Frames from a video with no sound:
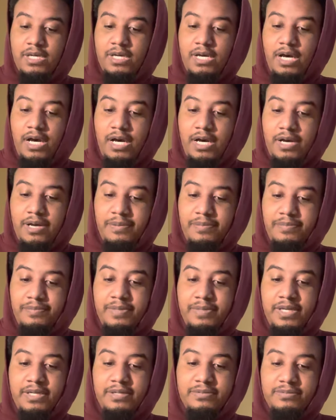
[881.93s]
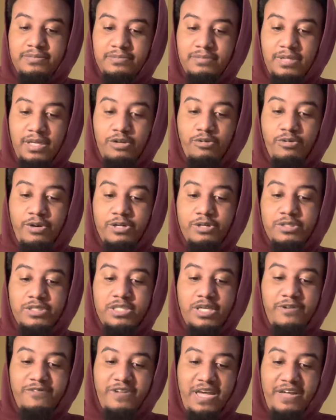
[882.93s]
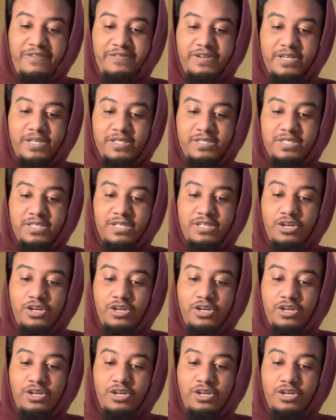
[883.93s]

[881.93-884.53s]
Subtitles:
and greater self-efficacy,